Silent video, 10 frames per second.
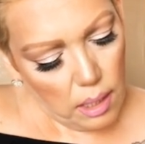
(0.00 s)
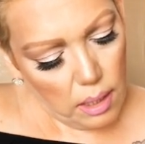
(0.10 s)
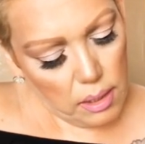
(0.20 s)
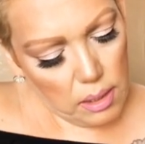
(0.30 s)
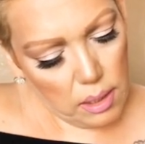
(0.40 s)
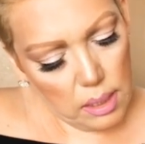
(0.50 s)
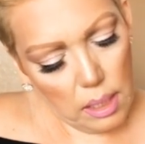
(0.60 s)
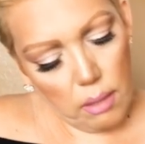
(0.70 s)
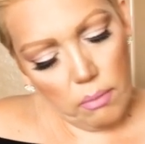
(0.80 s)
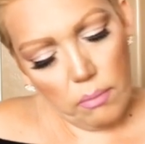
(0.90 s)
I used to
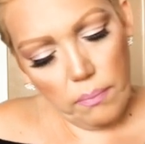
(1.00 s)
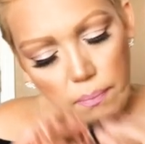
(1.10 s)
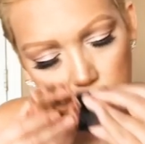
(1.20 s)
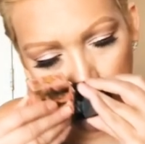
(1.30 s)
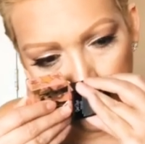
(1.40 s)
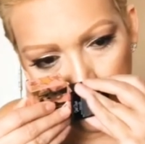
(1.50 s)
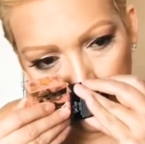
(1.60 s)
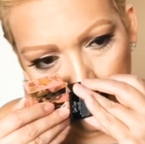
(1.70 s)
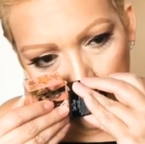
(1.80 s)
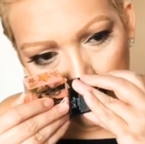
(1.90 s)
tell,
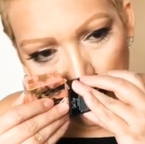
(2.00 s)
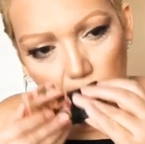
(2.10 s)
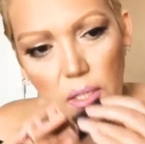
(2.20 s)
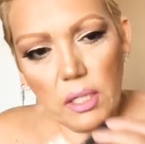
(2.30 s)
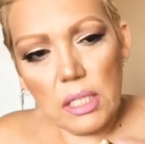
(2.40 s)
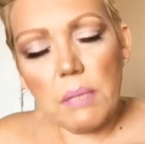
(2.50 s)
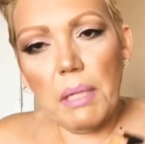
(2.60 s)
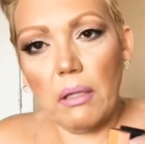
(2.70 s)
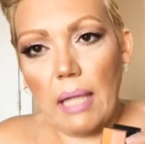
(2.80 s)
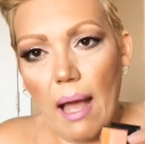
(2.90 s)
you can
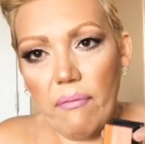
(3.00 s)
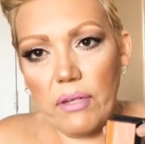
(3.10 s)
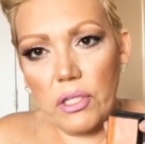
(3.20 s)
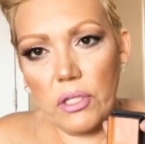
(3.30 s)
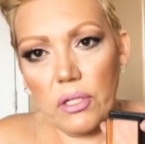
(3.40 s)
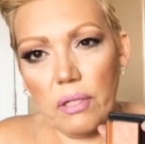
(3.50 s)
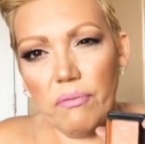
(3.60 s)
smell lavender,